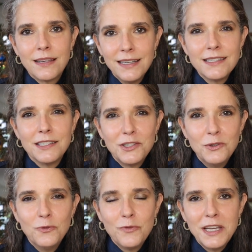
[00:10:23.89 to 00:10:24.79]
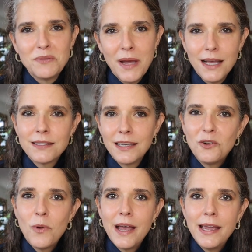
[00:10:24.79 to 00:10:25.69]
It is a two-phase mask in
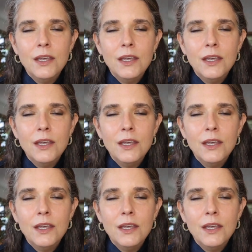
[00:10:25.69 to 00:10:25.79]
a way.